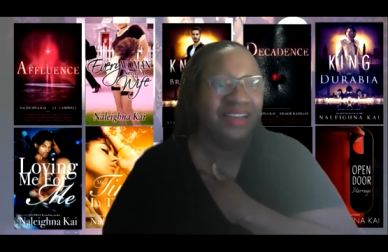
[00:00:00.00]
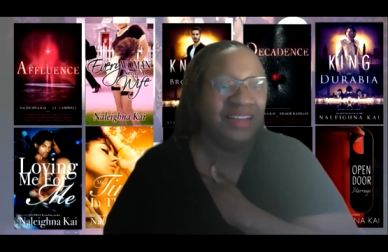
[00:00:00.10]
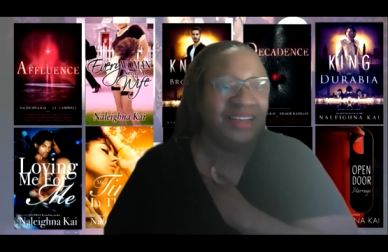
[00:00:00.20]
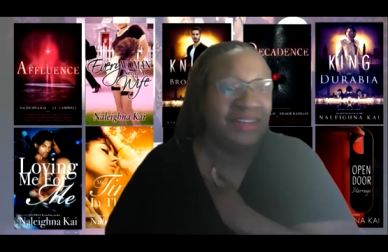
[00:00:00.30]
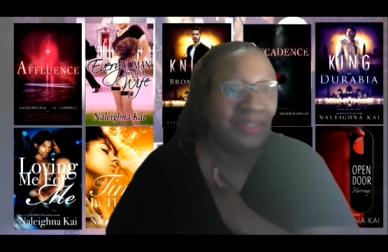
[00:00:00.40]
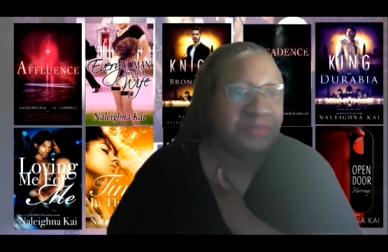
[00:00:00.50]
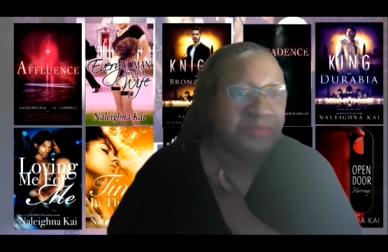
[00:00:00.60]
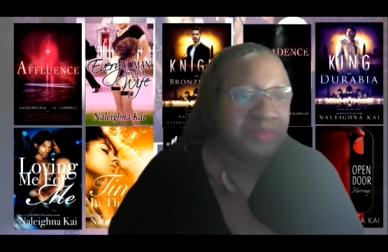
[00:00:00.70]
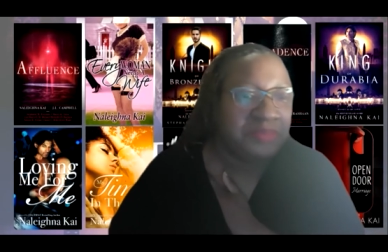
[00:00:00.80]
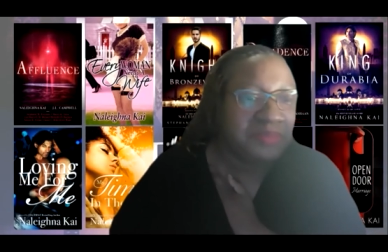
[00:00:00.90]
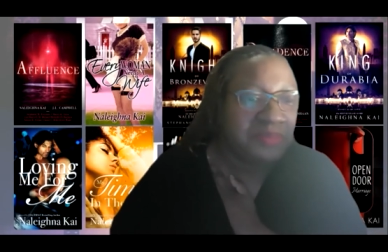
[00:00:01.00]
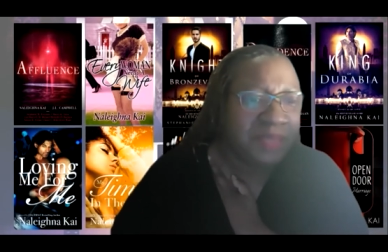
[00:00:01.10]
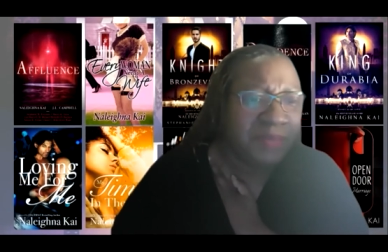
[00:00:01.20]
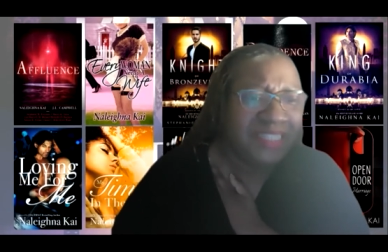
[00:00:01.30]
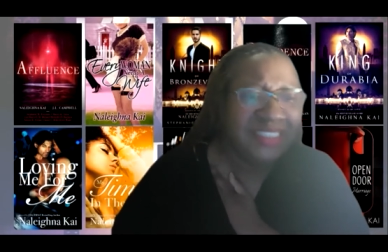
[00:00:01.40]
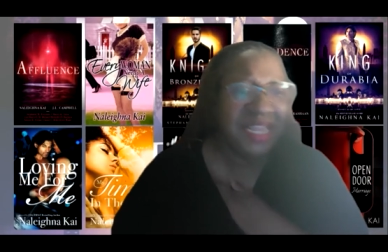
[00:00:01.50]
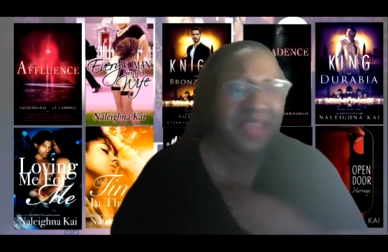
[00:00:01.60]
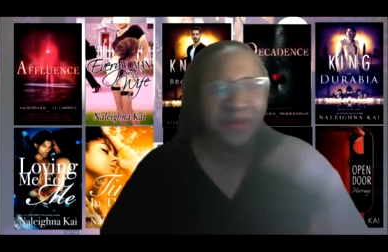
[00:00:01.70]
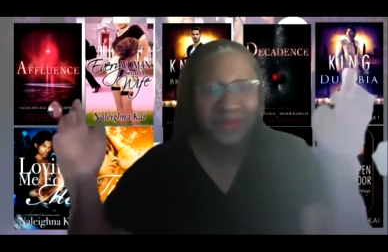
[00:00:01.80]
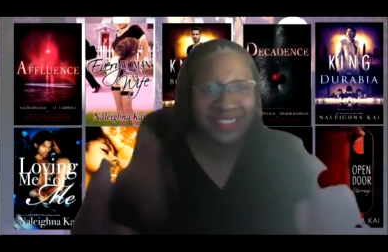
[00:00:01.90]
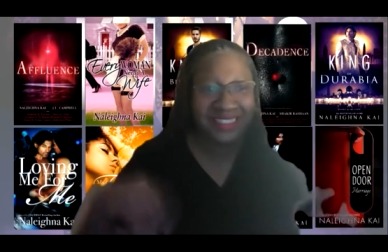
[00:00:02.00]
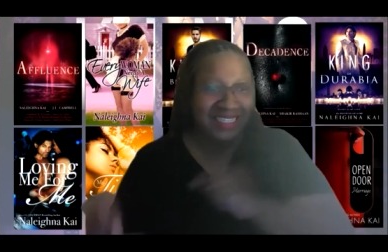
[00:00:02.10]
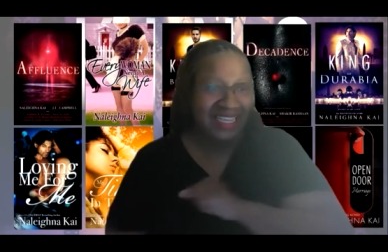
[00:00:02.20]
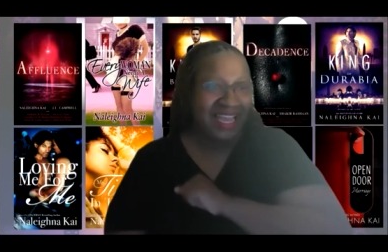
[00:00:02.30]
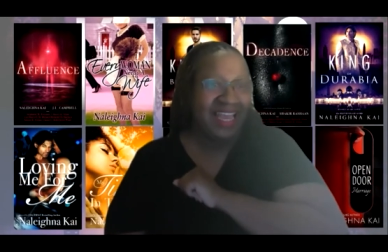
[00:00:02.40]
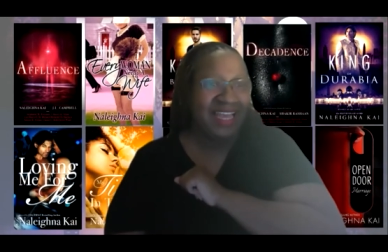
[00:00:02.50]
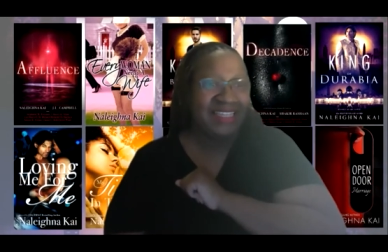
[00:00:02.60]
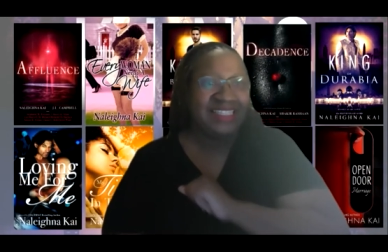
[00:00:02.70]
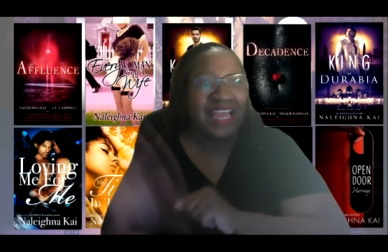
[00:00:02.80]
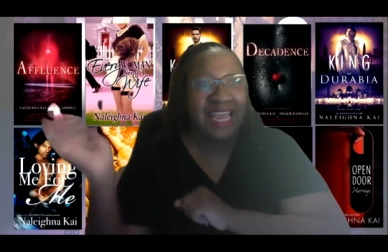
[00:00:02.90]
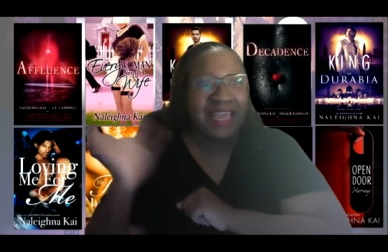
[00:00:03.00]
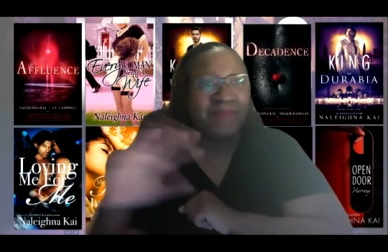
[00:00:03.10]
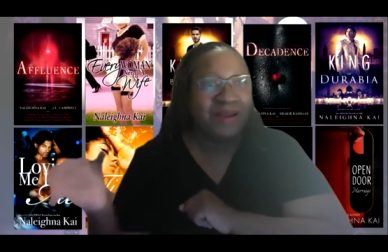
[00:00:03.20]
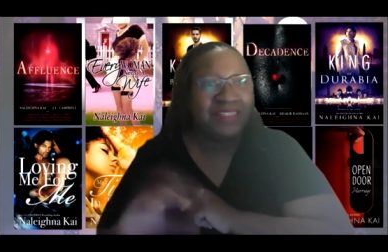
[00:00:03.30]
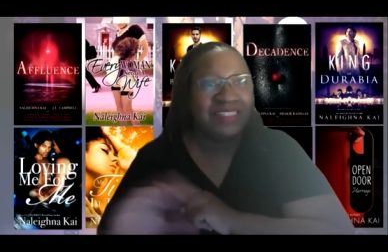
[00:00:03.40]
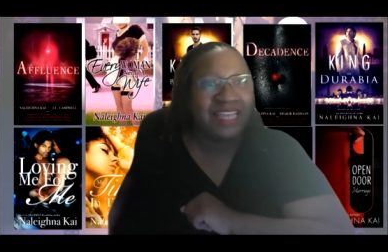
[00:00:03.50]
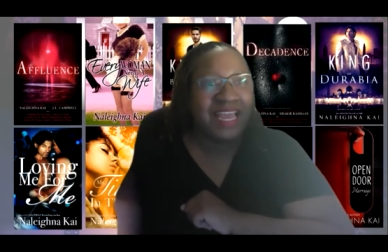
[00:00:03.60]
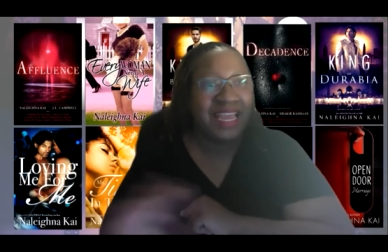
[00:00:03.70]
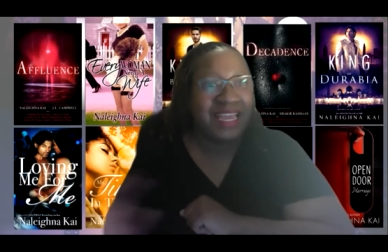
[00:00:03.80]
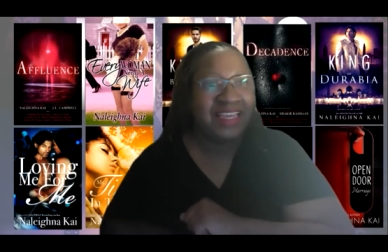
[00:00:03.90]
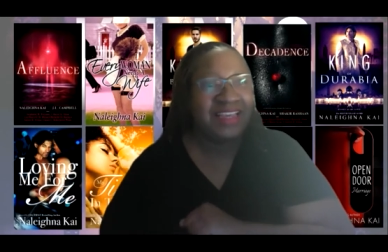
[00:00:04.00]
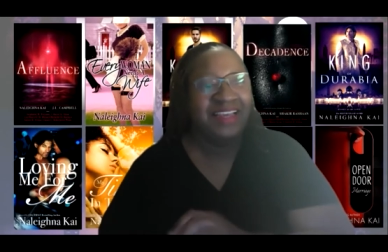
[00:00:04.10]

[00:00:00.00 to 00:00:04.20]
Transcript: Um, my JL Woodson, yes. Hey, Marze.